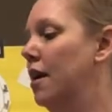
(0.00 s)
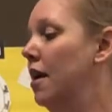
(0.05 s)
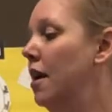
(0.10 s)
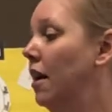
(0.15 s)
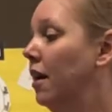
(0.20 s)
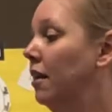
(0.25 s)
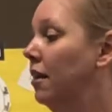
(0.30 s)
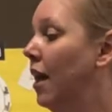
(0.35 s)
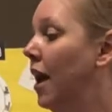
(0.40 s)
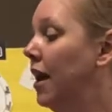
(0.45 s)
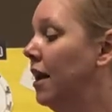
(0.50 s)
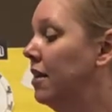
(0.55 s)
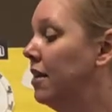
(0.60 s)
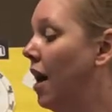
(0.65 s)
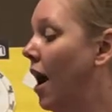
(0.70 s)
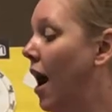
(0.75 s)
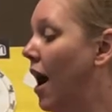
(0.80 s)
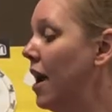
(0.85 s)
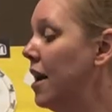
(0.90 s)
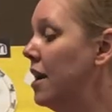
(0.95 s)
Like
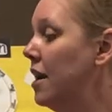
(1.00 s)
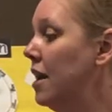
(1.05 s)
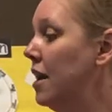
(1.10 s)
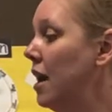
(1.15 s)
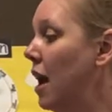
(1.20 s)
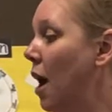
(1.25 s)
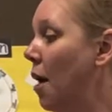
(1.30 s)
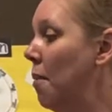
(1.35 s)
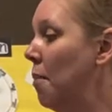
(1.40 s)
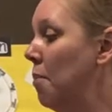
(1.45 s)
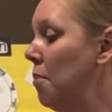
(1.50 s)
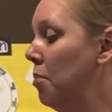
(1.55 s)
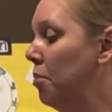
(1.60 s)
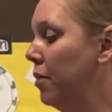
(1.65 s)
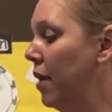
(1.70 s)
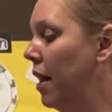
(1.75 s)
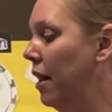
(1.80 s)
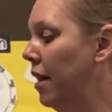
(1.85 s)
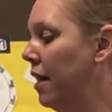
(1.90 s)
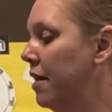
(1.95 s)
tiny
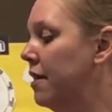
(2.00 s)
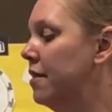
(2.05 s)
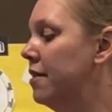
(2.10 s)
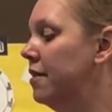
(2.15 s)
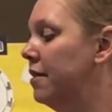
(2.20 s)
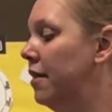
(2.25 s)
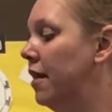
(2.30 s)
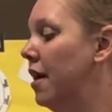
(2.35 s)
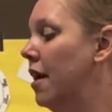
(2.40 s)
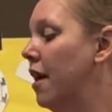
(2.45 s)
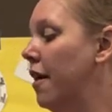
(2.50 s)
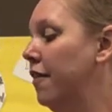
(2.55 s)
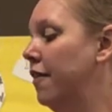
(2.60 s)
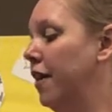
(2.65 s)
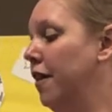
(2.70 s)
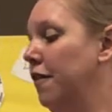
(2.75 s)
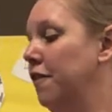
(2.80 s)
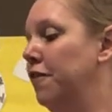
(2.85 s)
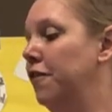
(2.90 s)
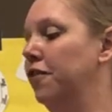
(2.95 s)
umbrellas,
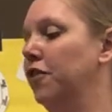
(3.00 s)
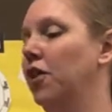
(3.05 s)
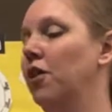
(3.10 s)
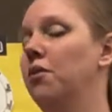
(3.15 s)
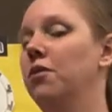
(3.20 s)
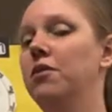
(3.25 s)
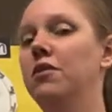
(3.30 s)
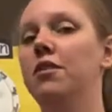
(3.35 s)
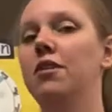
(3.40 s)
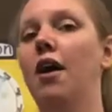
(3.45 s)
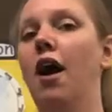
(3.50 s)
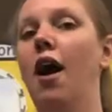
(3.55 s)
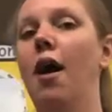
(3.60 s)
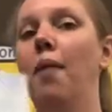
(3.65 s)
they float up